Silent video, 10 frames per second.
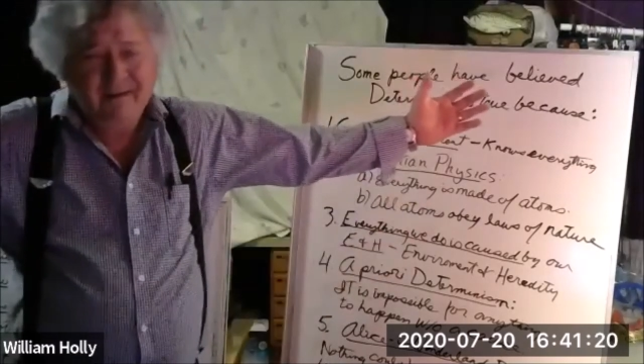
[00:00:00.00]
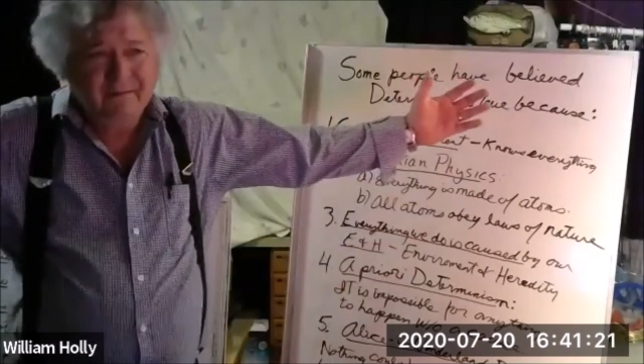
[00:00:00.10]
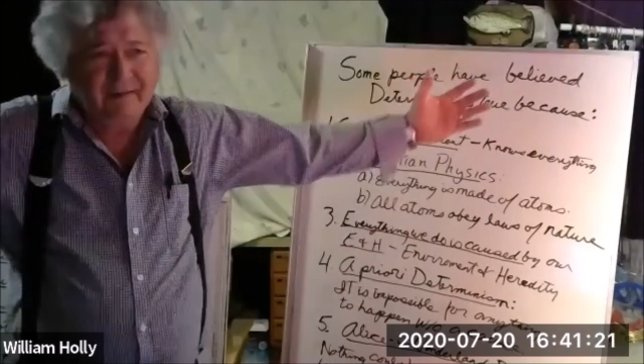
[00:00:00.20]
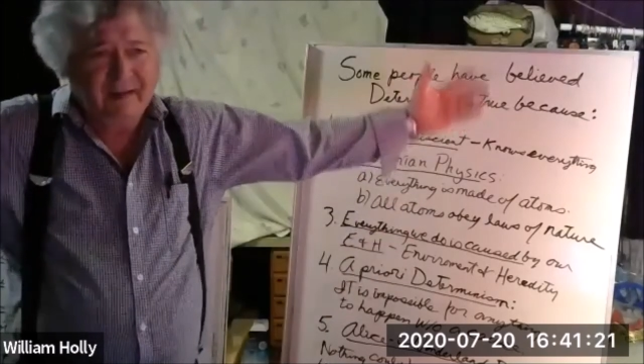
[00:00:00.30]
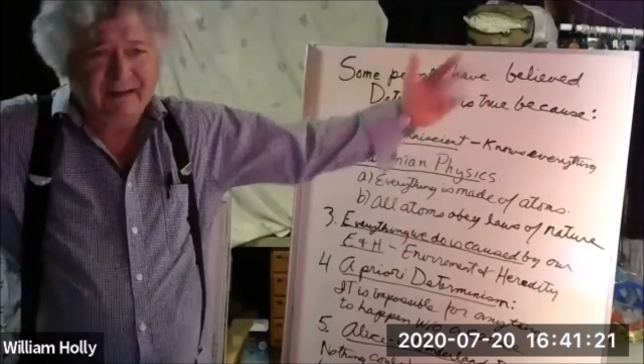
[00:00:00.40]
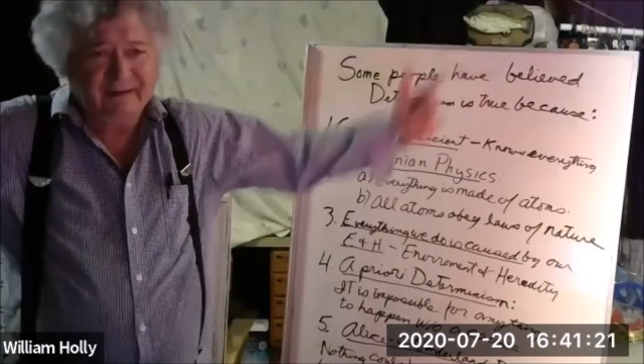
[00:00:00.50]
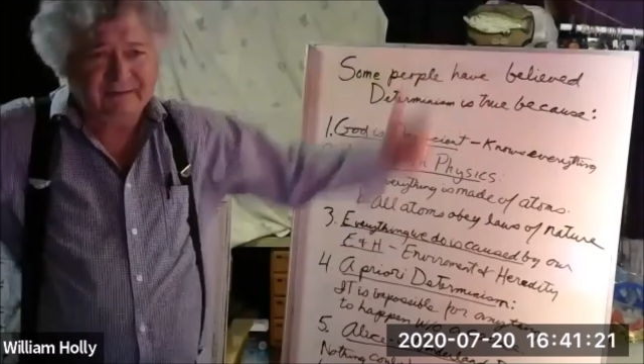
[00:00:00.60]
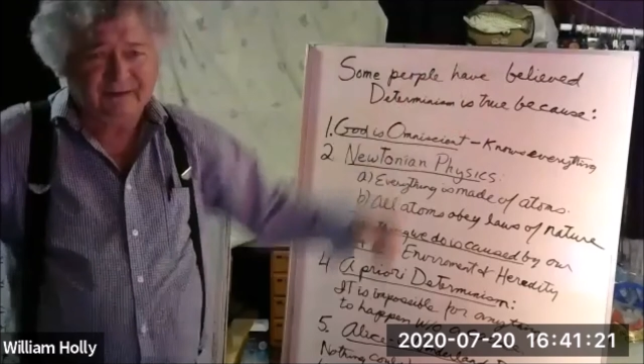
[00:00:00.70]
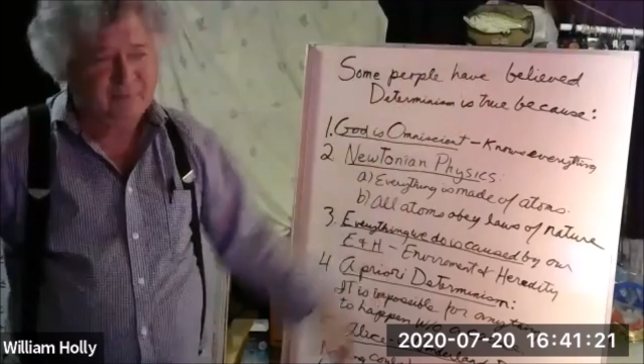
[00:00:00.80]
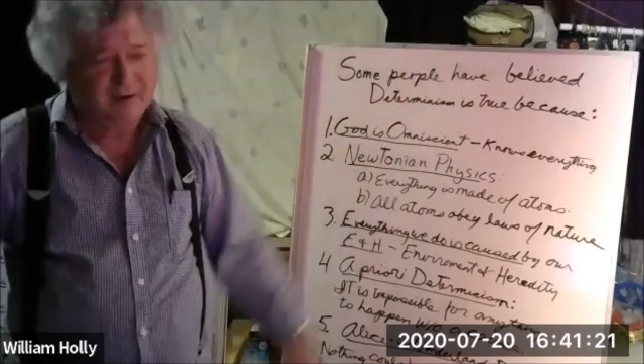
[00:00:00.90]
I guess
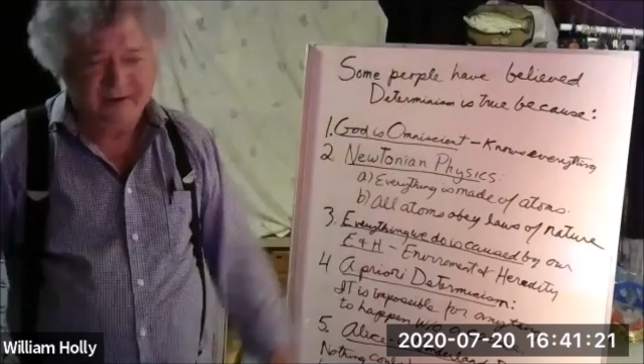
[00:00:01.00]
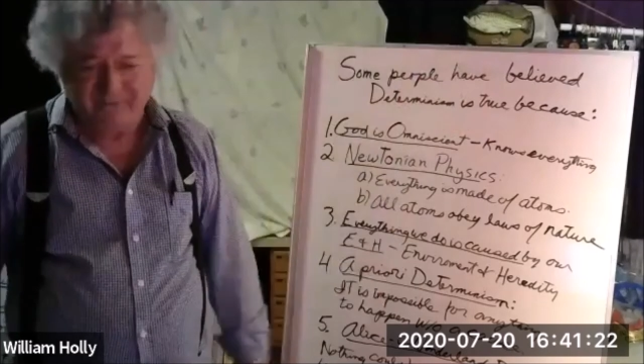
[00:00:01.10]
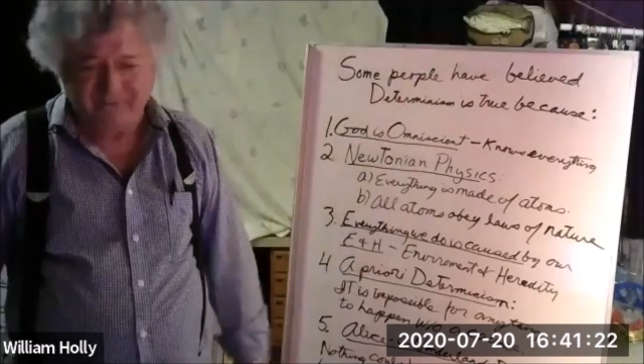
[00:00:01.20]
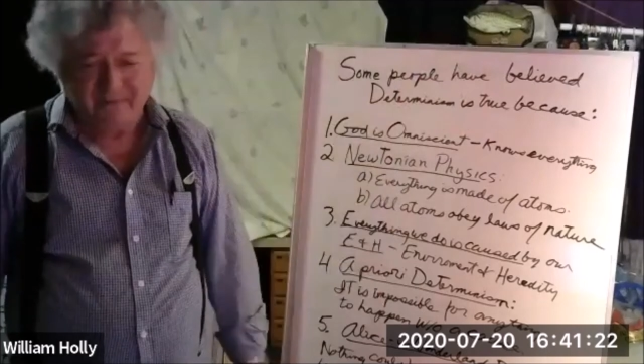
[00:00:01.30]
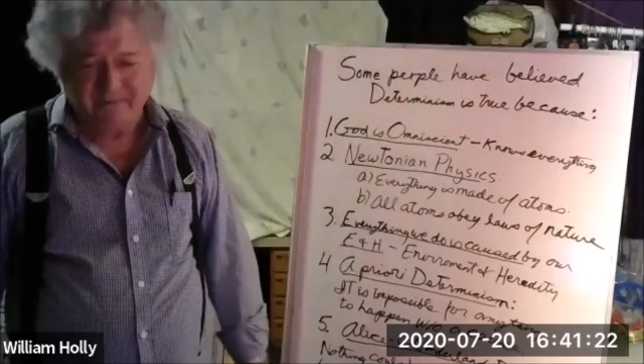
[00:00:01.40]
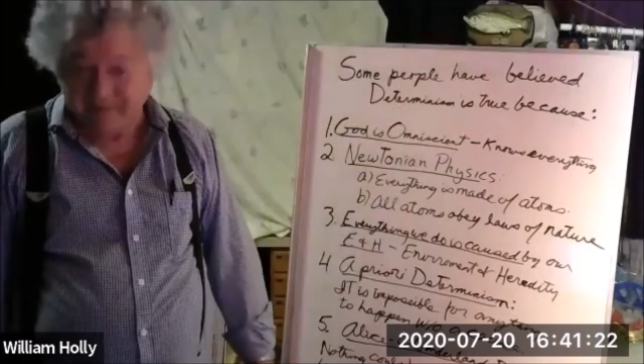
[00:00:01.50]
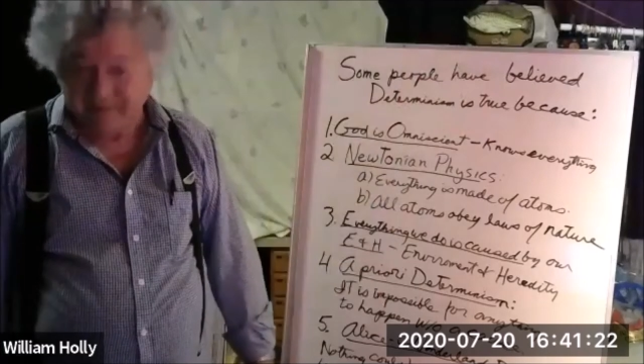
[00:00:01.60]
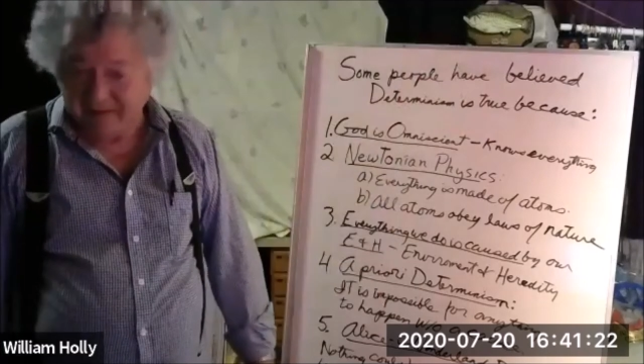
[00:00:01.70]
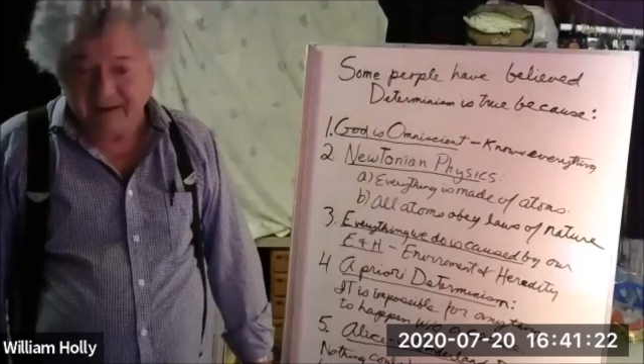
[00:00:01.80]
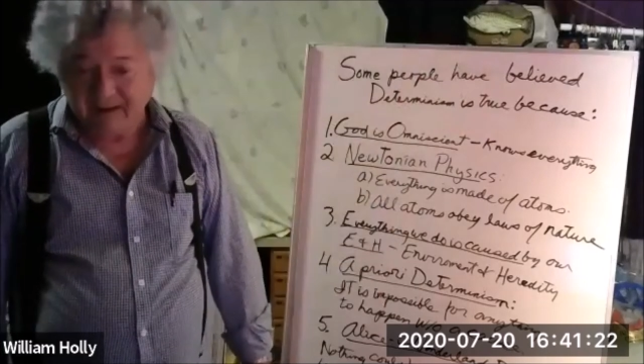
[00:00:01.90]
that's my fault.
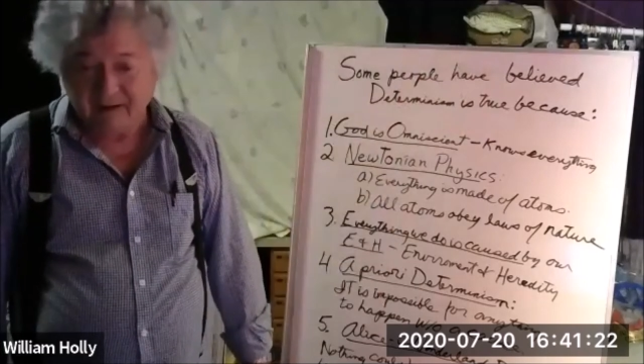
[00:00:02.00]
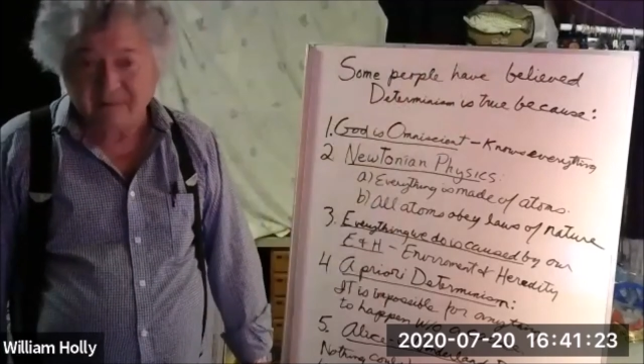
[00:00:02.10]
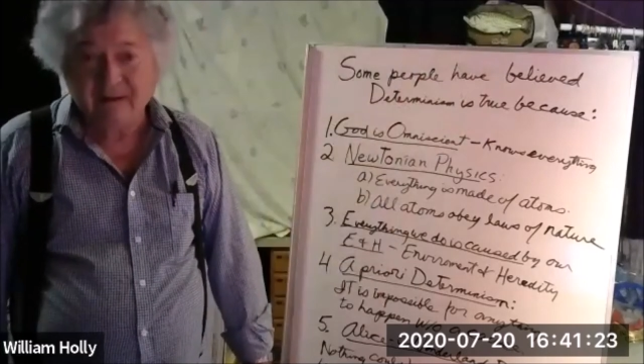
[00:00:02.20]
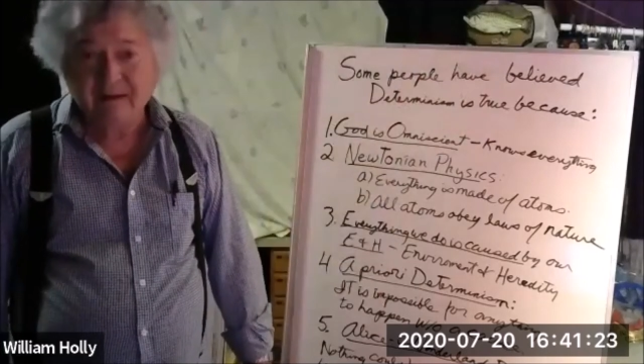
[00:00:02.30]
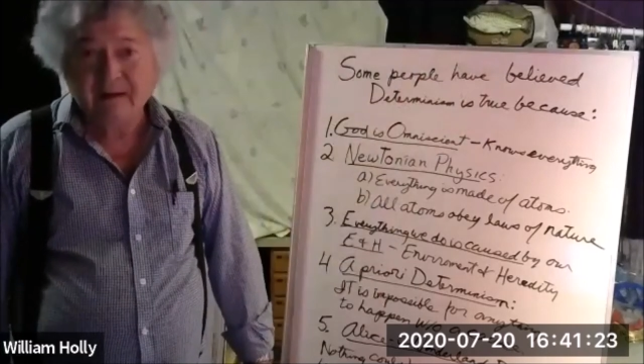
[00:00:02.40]
But anyhow,